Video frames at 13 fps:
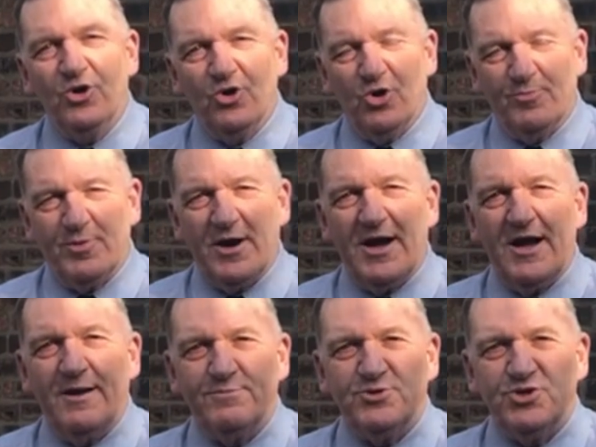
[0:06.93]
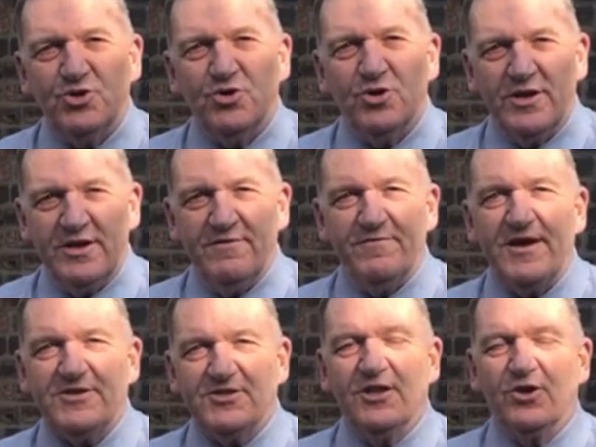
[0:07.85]
or perhaps you're an
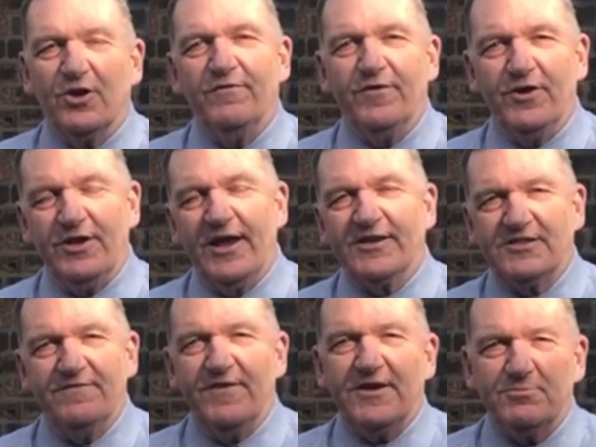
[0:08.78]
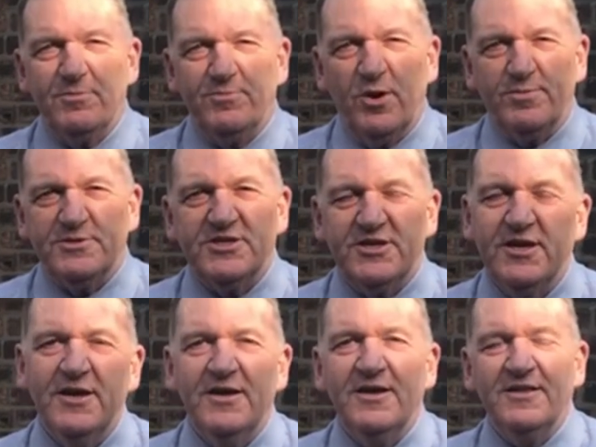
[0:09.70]
investor looking for your next investment property,
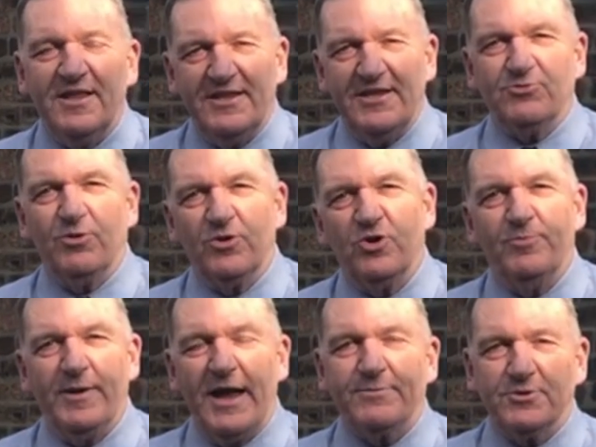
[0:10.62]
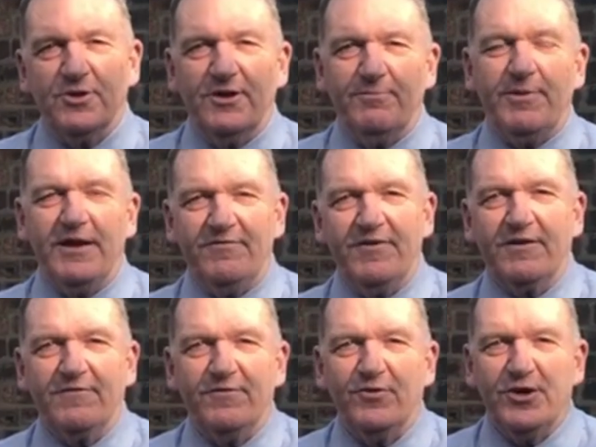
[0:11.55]
then this one could be absolutely
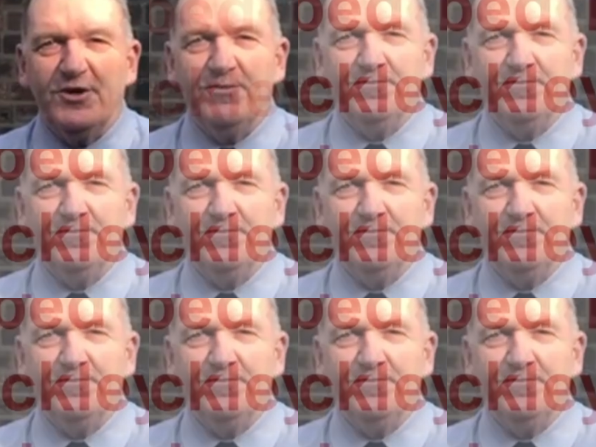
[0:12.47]
perfect for you.